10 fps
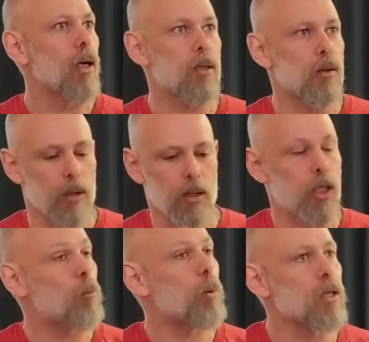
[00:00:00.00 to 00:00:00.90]
Like, you know, in
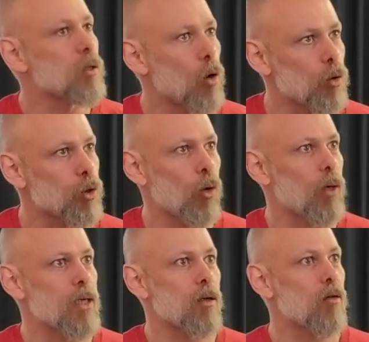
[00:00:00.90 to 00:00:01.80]
Japanese culture,
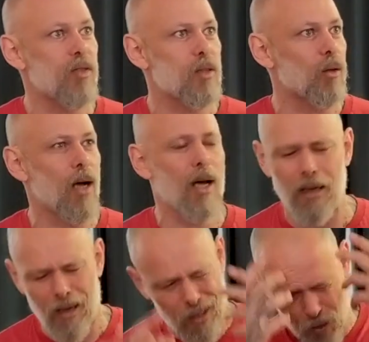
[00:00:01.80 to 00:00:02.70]
all that stuff, is the
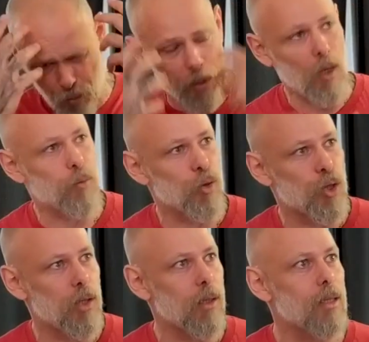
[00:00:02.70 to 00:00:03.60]
guy is beat up to
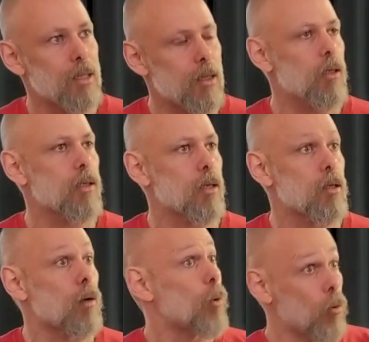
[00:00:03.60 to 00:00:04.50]
shit and he still
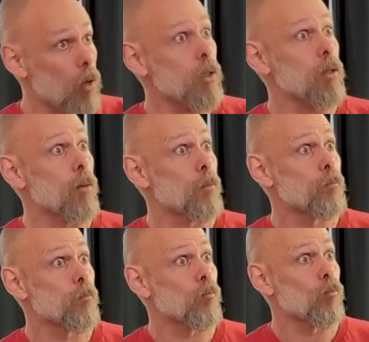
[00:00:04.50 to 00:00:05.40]
stands up. Rocky.
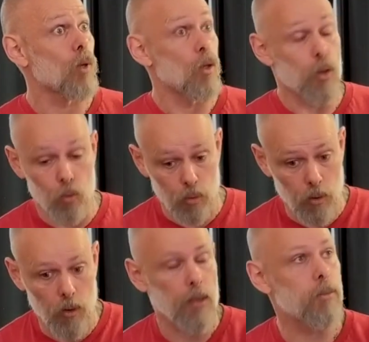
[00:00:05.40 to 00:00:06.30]
You
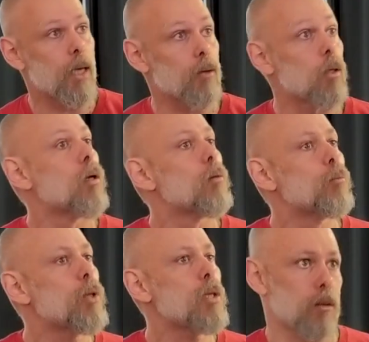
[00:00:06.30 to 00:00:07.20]
knock him down.
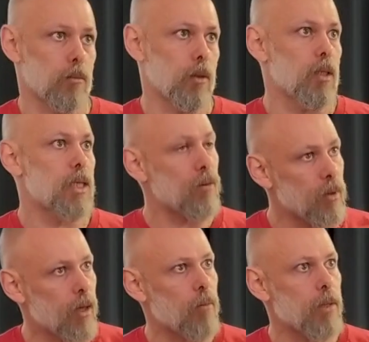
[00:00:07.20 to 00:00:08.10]
Buddhism,
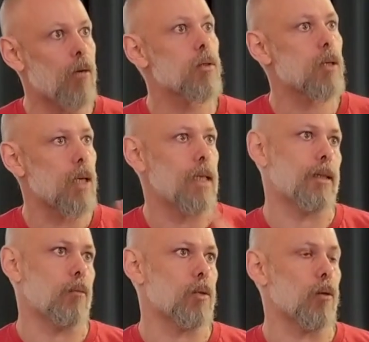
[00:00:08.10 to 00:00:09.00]
7 times down,
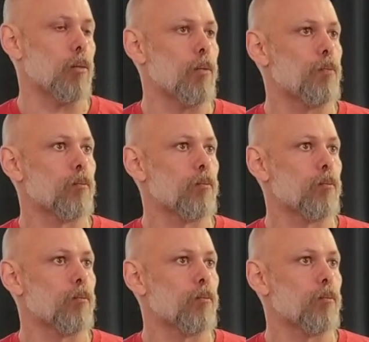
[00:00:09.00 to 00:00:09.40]
8 times up.